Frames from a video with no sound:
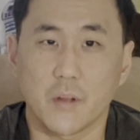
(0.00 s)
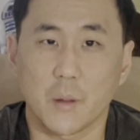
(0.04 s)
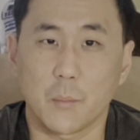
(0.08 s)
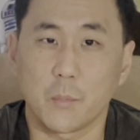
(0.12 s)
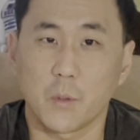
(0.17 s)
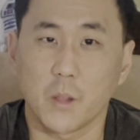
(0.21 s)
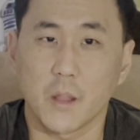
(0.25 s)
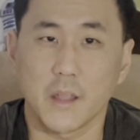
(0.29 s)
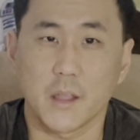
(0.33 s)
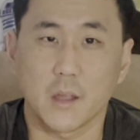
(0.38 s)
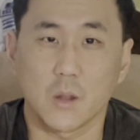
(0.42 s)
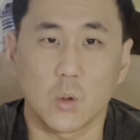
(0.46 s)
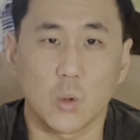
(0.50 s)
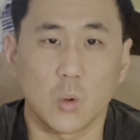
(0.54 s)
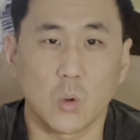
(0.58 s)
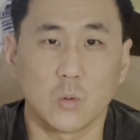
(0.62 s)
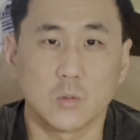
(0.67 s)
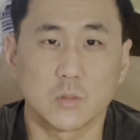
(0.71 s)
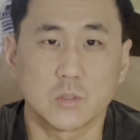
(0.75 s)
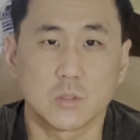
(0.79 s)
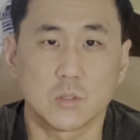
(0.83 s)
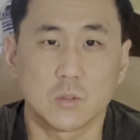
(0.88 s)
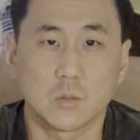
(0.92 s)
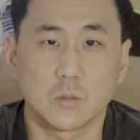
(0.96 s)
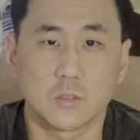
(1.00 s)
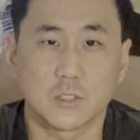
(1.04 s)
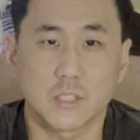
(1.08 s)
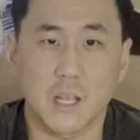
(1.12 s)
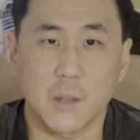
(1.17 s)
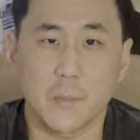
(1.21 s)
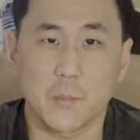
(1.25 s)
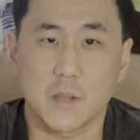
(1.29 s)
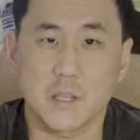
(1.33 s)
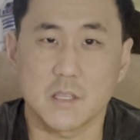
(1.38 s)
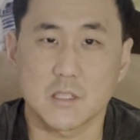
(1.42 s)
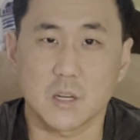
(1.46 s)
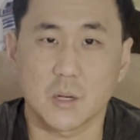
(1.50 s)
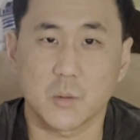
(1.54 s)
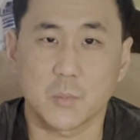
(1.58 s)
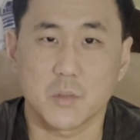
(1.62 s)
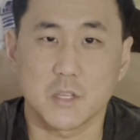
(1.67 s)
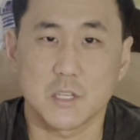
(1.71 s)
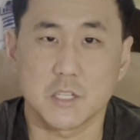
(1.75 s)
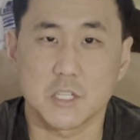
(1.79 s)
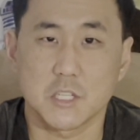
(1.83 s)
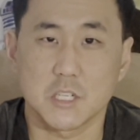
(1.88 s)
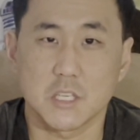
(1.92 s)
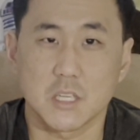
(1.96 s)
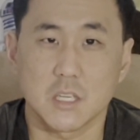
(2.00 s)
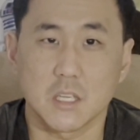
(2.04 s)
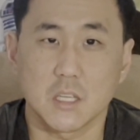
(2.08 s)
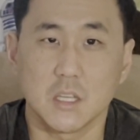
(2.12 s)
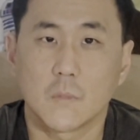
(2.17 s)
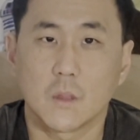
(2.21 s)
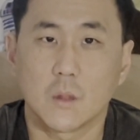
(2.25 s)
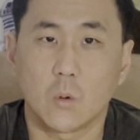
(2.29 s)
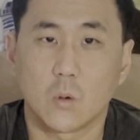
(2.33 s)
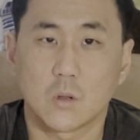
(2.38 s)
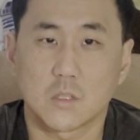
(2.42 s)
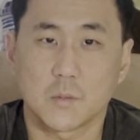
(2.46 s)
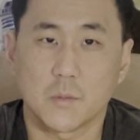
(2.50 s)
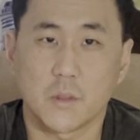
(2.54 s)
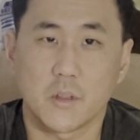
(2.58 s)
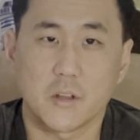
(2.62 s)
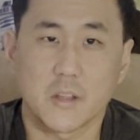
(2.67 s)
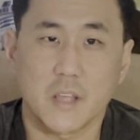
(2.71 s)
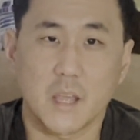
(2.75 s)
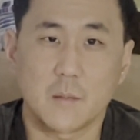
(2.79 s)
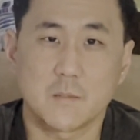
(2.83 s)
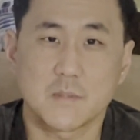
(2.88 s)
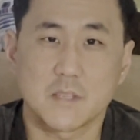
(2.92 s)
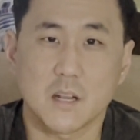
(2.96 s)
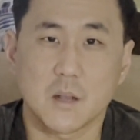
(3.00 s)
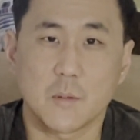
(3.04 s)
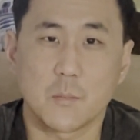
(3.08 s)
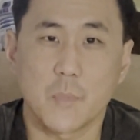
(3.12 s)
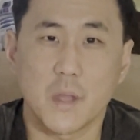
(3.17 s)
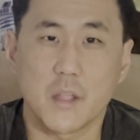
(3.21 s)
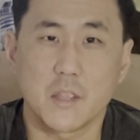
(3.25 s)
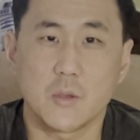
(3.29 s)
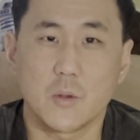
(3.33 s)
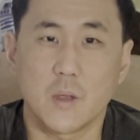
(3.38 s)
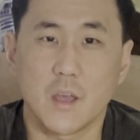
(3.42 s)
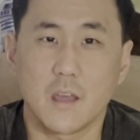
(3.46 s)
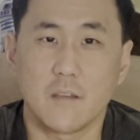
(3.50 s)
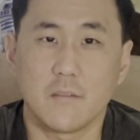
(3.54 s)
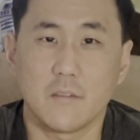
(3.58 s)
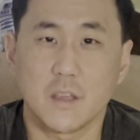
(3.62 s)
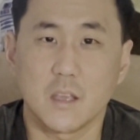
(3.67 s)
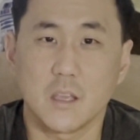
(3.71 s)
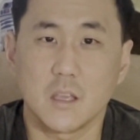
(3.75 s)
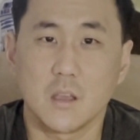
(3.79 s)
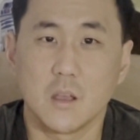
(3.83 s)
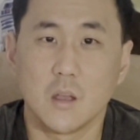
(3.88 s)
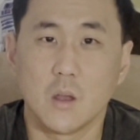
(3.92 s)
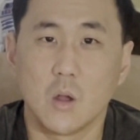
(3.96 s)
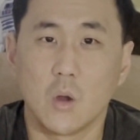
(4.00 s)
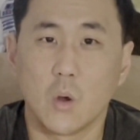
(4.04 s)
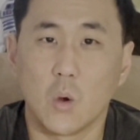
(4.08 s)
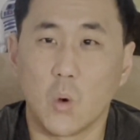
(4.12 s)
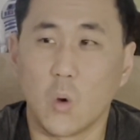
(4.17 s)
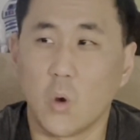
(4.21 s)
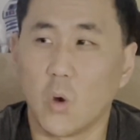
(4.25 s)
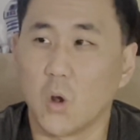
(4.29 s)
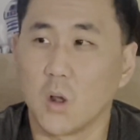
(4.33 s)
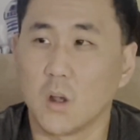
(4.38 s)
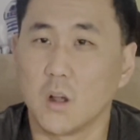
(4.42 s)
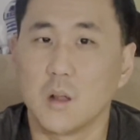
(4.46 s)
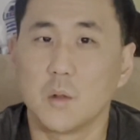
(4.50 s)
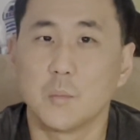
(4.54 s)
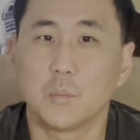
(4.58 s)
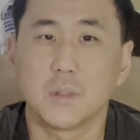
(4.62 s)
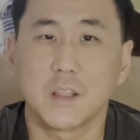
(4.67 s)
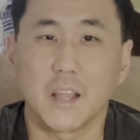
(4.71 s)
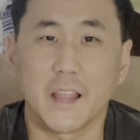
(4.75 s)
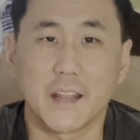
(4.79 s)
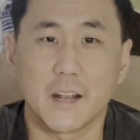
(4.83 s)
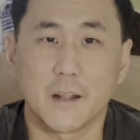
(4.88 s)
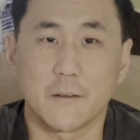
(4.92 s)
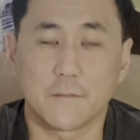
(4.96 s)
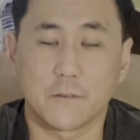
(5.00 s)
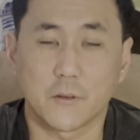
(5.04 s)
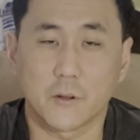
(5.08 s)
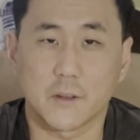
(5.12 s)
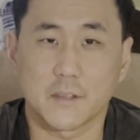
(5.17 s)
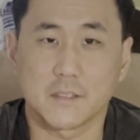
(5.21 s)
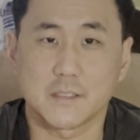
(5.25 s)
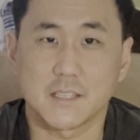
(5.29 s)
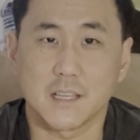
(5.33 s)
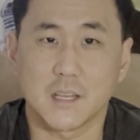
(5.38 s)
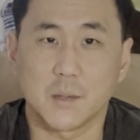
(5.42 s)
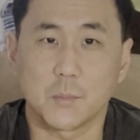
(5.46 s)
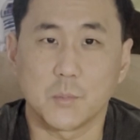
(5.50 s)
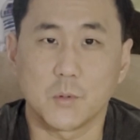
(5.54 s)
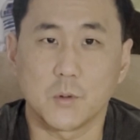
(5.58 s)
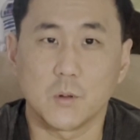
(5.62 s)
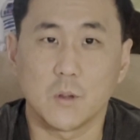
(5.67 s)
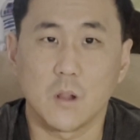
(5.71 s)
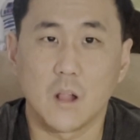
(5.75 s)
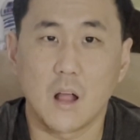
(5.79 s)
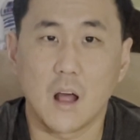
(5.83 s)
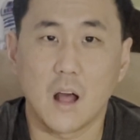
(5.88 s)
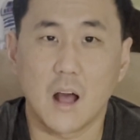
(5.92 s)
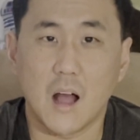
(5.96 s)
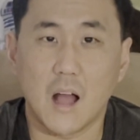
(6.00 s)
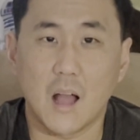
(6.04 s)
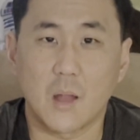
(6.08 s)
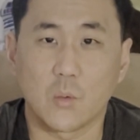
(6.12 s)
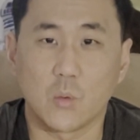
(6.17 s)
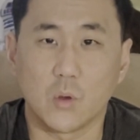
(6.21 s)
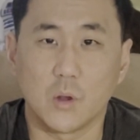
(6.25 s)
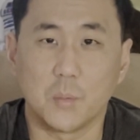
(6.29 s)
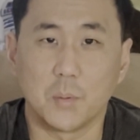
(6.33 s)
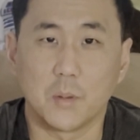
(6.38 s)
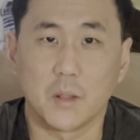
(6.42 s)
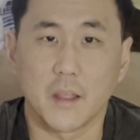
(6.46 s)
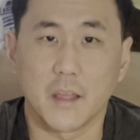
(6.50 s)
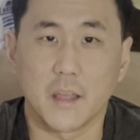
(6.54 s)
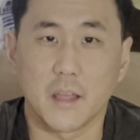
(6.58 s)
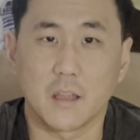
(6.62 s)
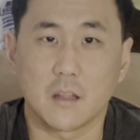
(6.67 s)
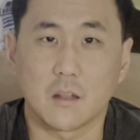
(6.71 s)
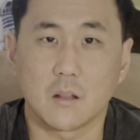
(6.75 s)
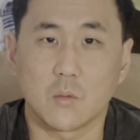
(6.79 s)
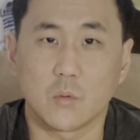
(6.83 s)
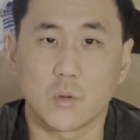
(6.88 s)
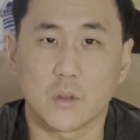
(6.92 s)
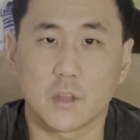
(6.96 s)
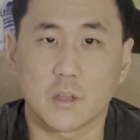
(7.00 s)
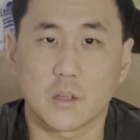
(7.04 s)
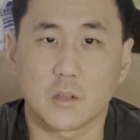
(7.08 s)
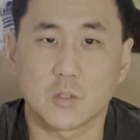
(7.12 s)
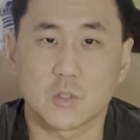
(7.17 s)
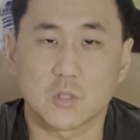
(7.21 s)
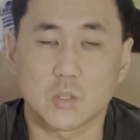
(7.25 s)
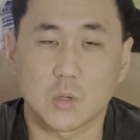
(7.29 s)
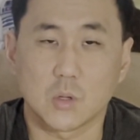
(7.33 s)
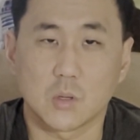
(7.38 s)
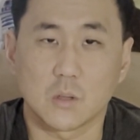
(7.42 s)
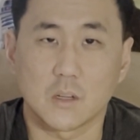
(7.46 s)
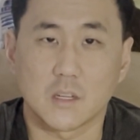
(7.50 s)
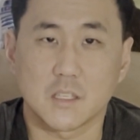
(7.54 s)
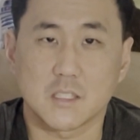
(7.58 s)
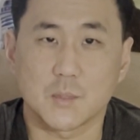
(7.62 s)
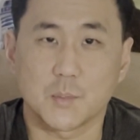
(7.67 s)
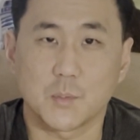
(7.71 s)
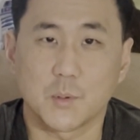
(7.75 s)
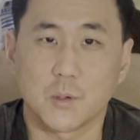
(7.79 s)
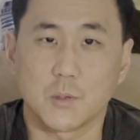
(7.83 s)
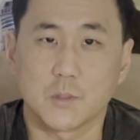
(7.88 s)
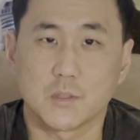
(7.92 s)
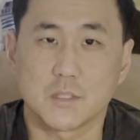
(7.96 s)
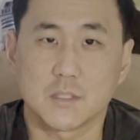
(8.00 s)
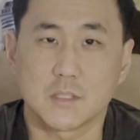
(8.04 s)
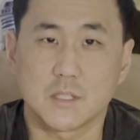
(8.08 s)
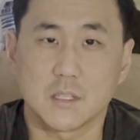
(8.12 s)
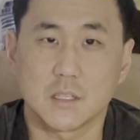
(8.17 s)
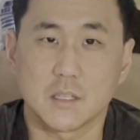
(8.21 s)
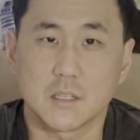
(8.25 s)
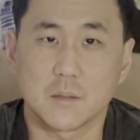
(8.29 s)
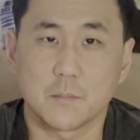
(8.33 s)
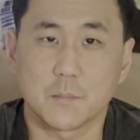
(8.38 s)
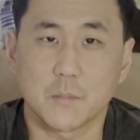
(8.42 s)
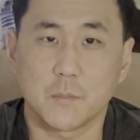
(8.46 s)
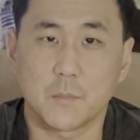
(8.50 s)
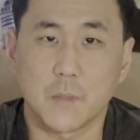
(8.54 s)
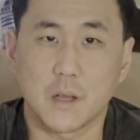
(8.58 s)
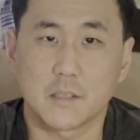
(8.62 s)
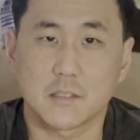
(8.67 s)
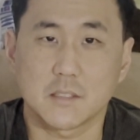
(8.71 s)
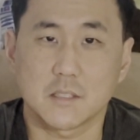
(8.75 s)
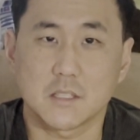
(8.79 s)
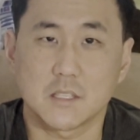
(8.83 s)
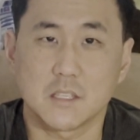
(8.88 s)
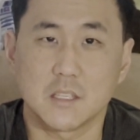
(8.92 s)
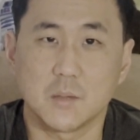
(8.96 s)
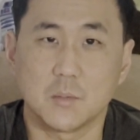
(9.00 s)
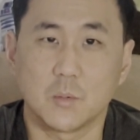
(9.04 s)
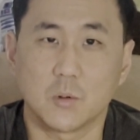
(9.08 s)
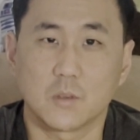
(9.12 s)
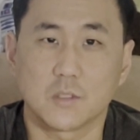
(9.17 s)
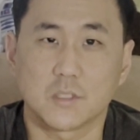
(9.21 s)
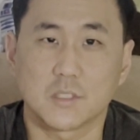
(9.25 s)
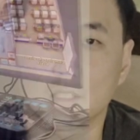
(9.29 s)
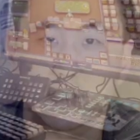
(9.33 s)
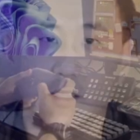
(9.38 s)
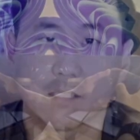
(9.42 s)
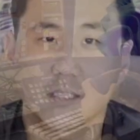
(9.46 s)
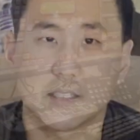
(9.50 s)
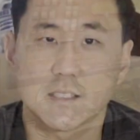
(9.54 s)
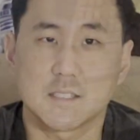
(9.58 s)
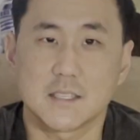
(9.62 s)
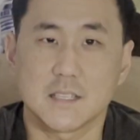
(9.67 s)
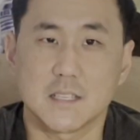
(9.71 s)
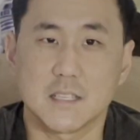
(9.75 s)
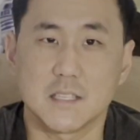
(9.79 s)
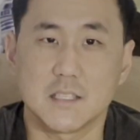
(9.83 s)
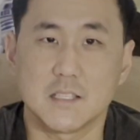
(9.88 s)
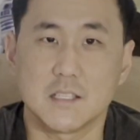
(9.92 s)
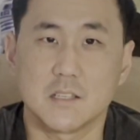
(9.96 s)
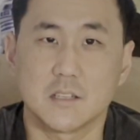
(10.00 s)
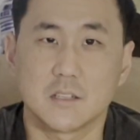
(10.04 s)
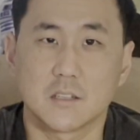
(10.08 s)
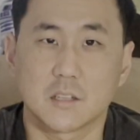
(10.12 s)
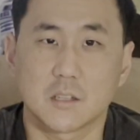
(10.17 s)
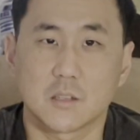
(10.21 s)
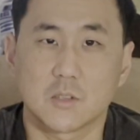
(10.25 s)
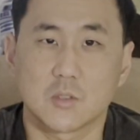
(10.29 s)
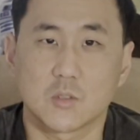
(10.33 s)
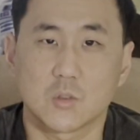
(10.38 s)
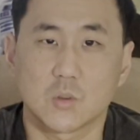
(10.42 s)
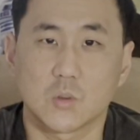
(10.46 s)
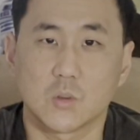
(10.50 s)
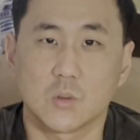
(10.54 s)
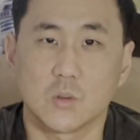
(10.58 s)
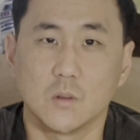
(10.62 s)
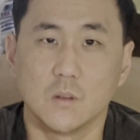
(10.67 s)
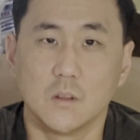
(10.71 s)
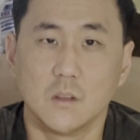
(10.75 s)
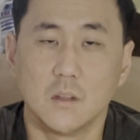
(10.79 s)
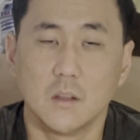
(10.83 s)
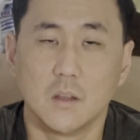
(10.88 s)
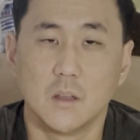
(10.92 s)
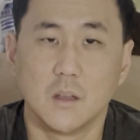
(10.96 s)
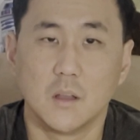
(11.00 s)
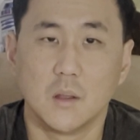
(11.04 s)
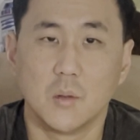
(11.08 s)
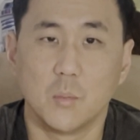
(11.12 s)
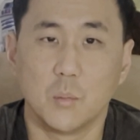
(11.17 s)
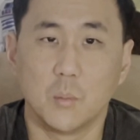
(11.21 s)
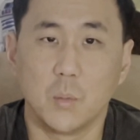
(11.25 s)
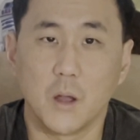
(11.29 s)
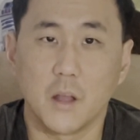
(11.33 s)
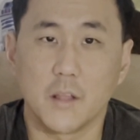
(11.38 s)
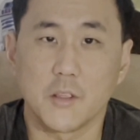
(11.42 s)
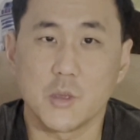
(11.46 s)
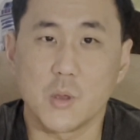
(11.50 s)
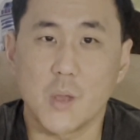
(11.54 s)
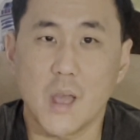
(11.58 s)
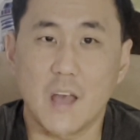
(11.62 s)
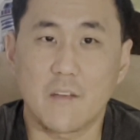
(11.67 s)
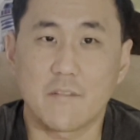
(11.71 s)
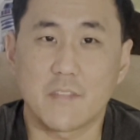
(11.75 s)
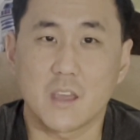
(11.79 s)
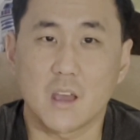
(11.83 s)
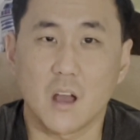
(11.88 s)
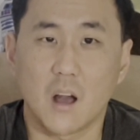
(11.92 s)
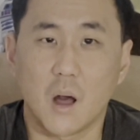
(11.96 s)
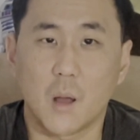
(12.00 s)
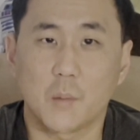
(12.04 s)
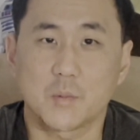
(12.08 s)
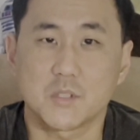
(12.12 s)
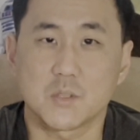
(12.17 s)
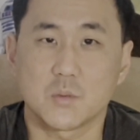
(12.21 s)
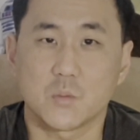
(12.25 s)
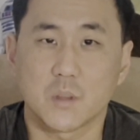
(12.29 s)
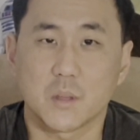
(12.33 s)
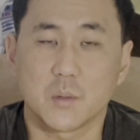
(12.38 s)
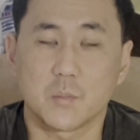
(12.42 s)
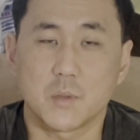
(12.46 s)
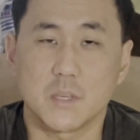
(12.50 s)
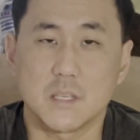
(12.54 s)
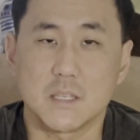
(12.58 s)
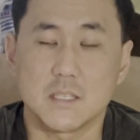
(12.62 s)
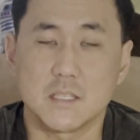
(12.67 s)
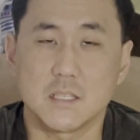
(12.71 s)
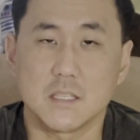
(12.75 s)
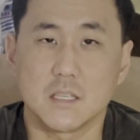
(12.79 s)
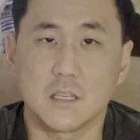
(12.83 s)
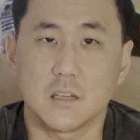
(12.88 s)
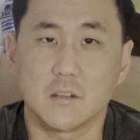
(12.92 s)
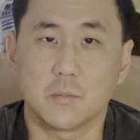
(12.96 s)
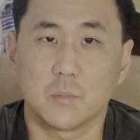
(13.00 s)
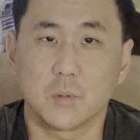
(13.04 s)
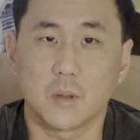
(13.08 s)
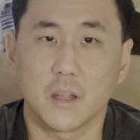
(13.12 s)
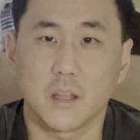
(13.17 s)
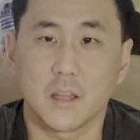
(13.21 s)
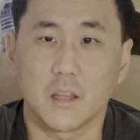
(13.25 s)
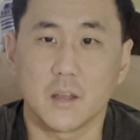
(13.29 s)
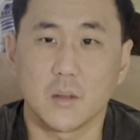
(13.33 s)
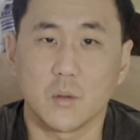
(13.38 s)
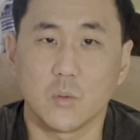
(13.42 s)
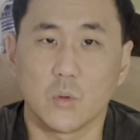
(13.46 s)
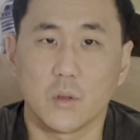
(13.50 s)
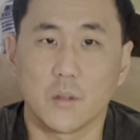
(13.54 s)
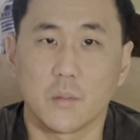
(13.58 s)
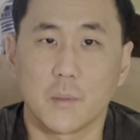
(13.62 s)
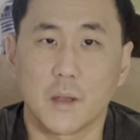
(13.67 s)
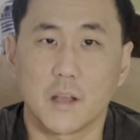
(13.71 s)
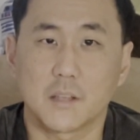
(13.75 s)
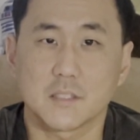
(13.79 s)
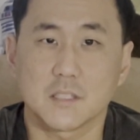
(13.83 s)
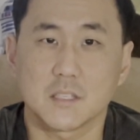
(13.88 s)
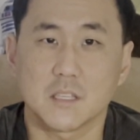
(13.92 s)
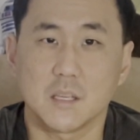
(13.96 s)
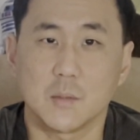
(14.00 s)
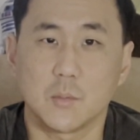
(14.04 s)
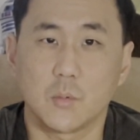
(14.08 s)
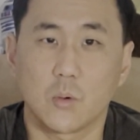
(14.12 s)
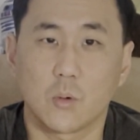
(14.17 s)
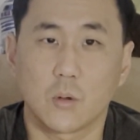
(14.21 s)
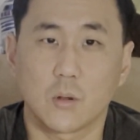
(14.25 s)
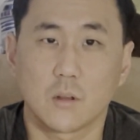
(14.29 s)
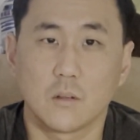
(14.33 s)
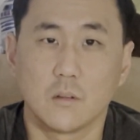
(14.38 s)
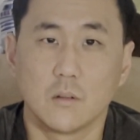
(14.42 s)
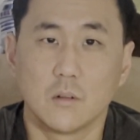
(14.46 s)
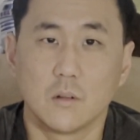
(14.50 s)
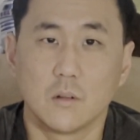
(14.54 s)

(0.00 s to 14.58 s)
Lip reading: I'm playing an old school Japanese RPG or some other games that are menu heavy or PlateUp, for example, I will play it with a controller as opposed to mouse and keyboard just because it's easier to control. But you have the option with the PC of playing with mouse and keyboard